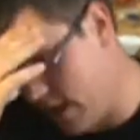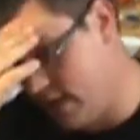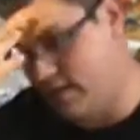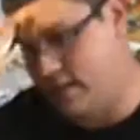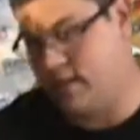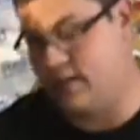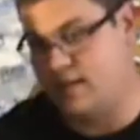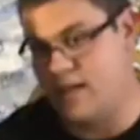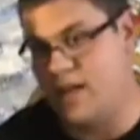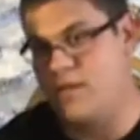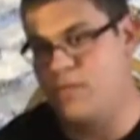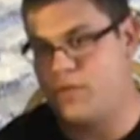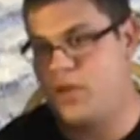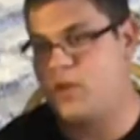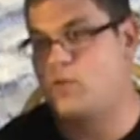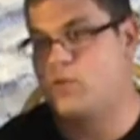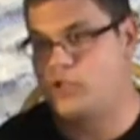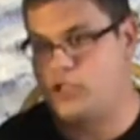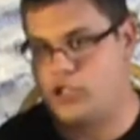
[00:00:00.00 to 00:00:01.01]
It's the same
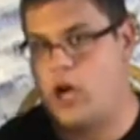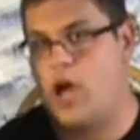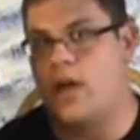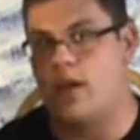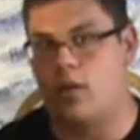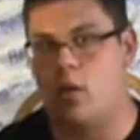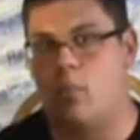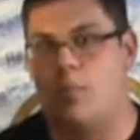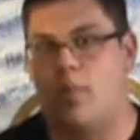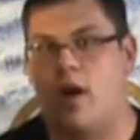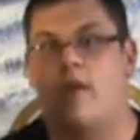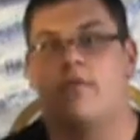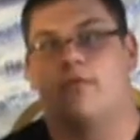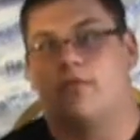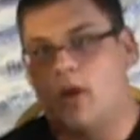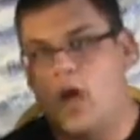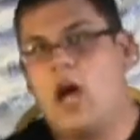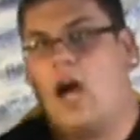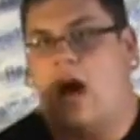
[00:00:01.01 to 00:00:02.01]
thing with Shia LaBeouf.
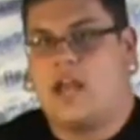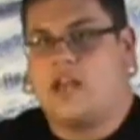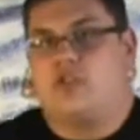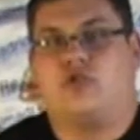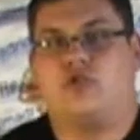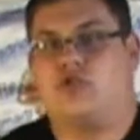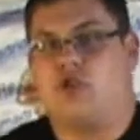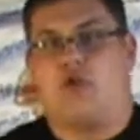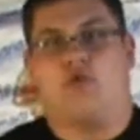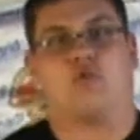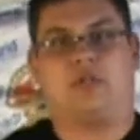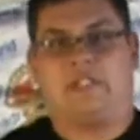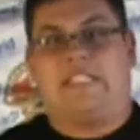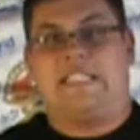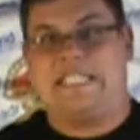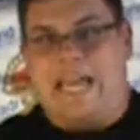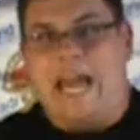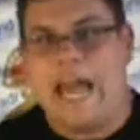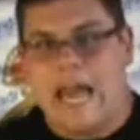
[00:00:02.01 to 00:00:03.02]
I don't
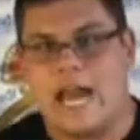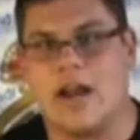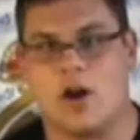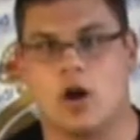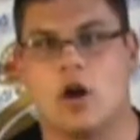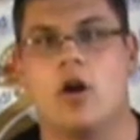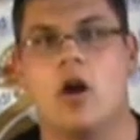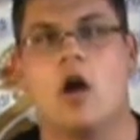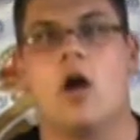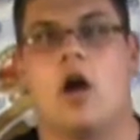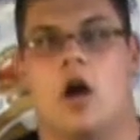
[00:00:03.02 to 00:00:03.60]
care